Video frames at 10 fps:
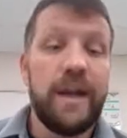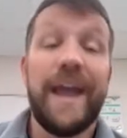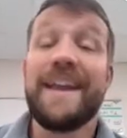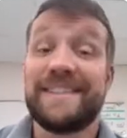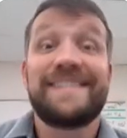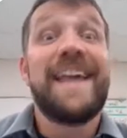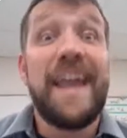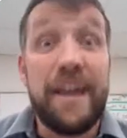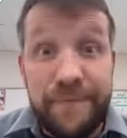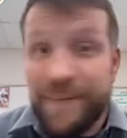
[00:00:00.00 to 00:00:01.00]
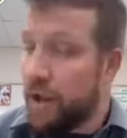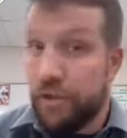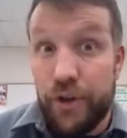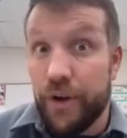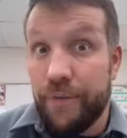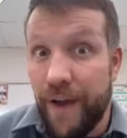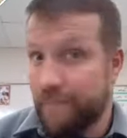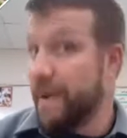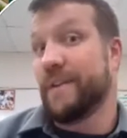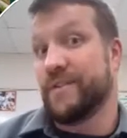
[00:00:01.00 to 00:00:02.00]
a safe 35
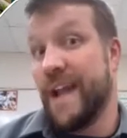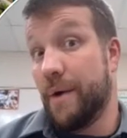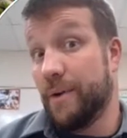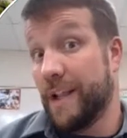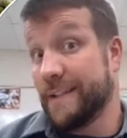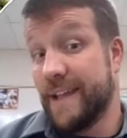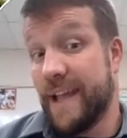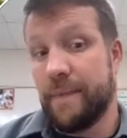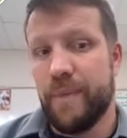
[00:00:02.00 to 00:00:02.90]
miles an hour, let's say.